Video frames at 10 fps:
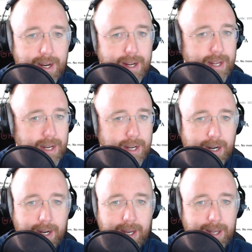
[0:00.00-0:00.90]
They
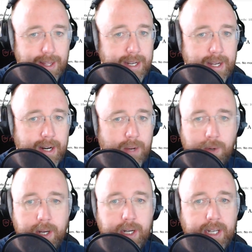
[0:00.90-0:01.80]
die. They die.
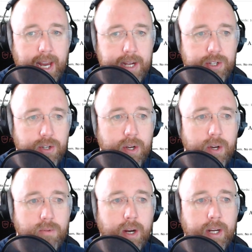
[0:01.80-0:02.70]
Run and catch.
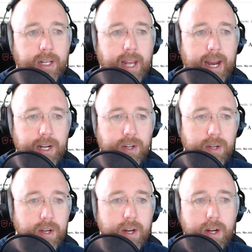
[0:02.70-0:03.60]
Run and catch.
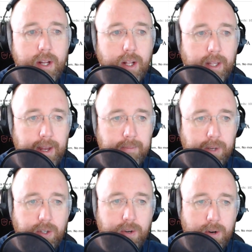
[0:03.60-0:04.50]
The lamb
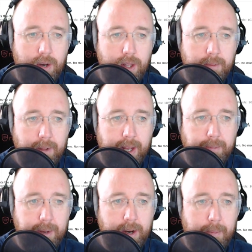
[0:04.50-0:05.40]
is caught in the
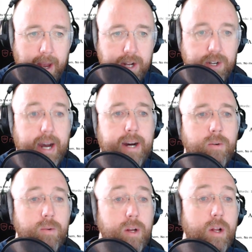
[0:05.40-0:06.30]
blackberry patch.
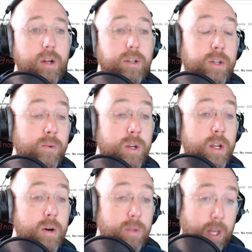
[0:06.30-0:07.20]
How do you
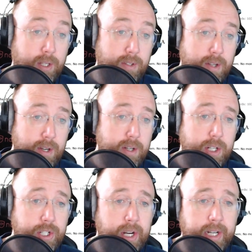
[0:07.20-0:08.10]
know this?
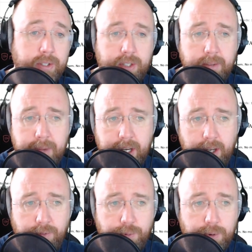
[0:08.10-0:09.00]
Giles
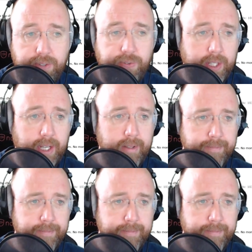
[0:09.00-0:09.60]
demanded forcefully.